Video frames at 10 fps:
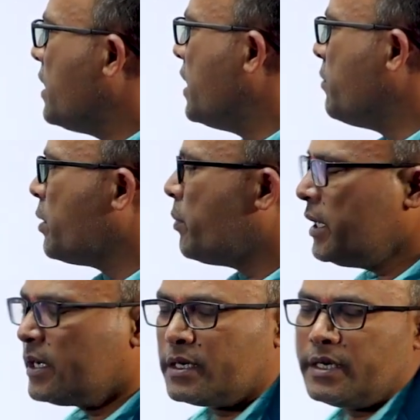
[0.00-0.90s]
dp
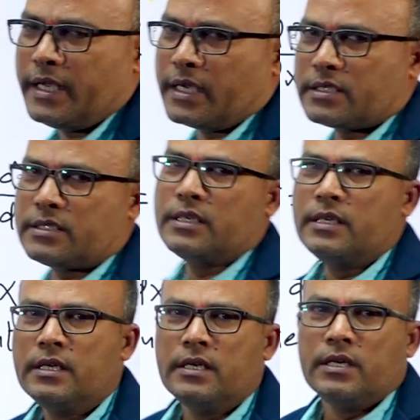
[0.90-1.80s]
by dx.
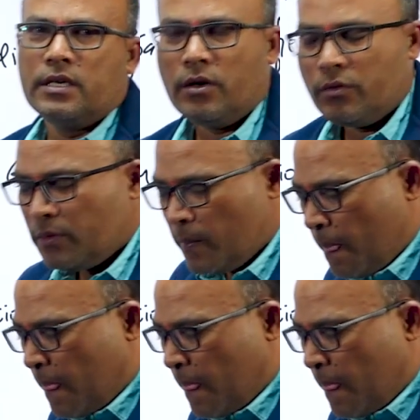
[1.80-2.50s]
Now